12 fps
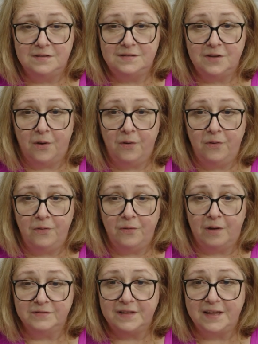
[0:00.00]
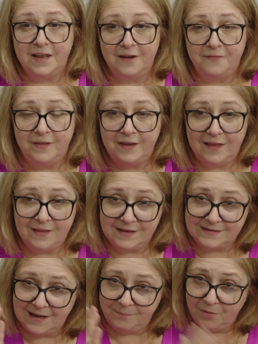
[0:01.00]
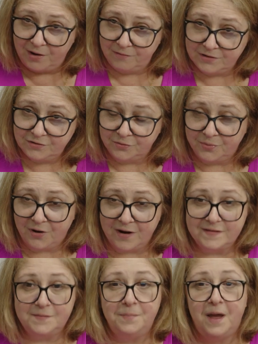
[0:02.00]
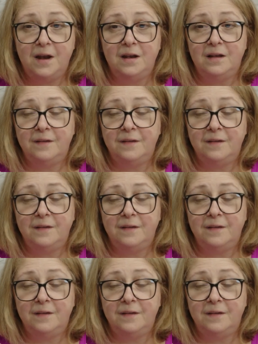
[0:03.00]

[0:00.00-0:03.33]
So I was lucky enough to get these at my original price, but